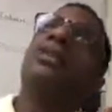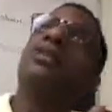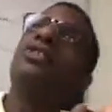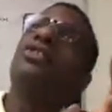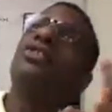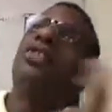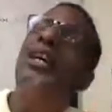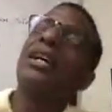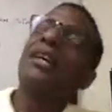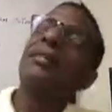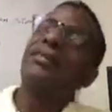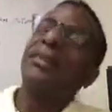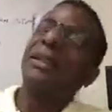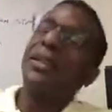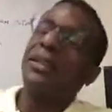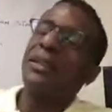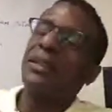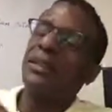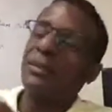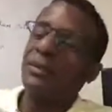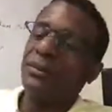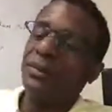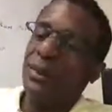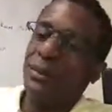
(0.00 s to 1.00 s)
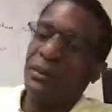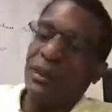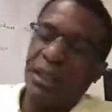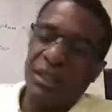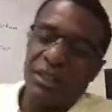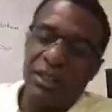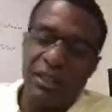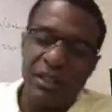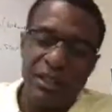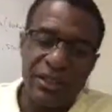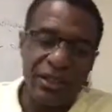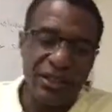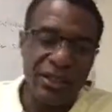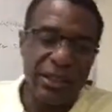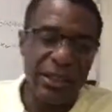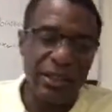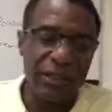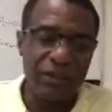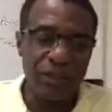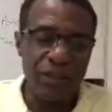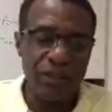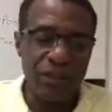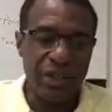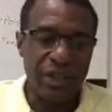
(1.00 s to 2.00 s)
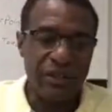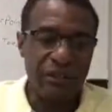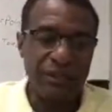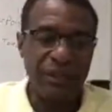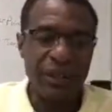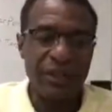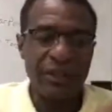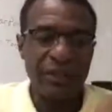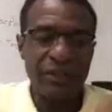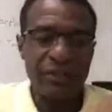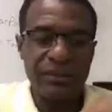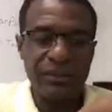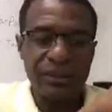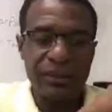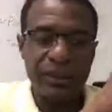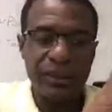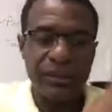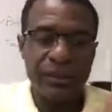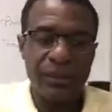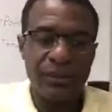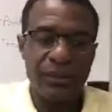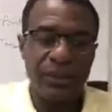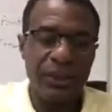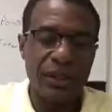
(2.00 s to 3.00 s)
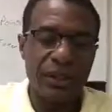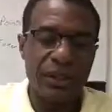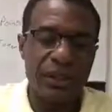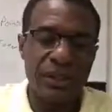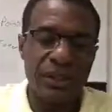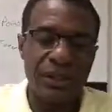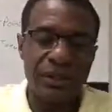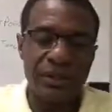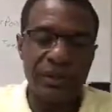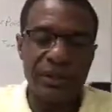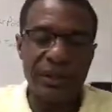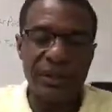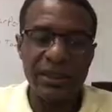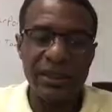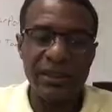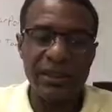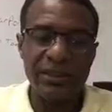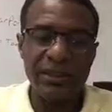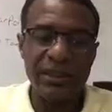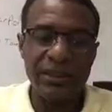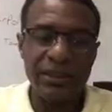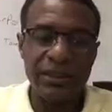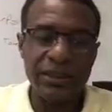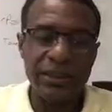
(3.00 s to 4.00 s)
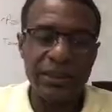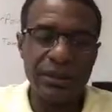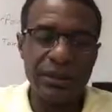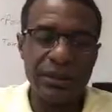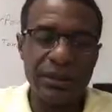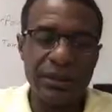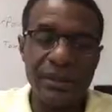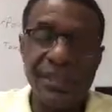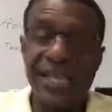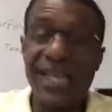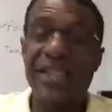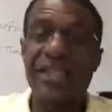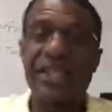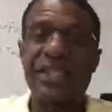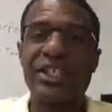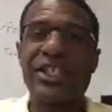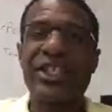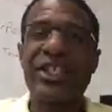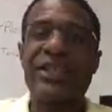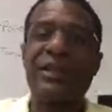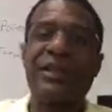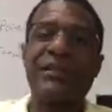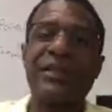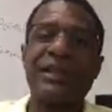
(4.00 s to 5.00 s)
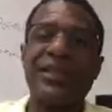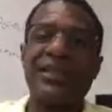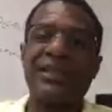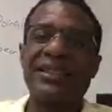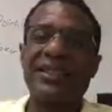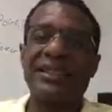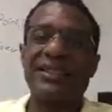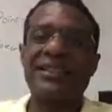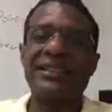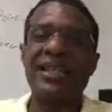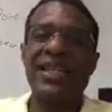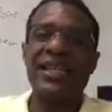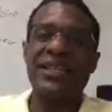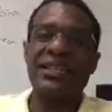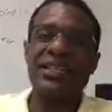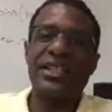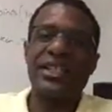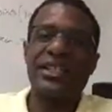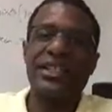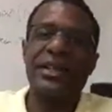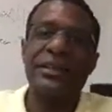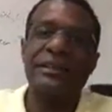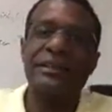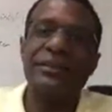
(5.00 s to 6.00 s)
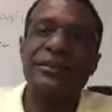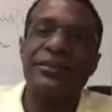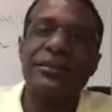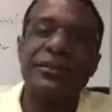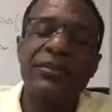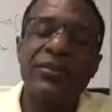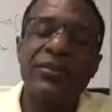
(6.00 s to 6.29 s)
drive cam. In my car, I have a drive cam that came with a car, but it's called a dash cam. That's it, dash cam.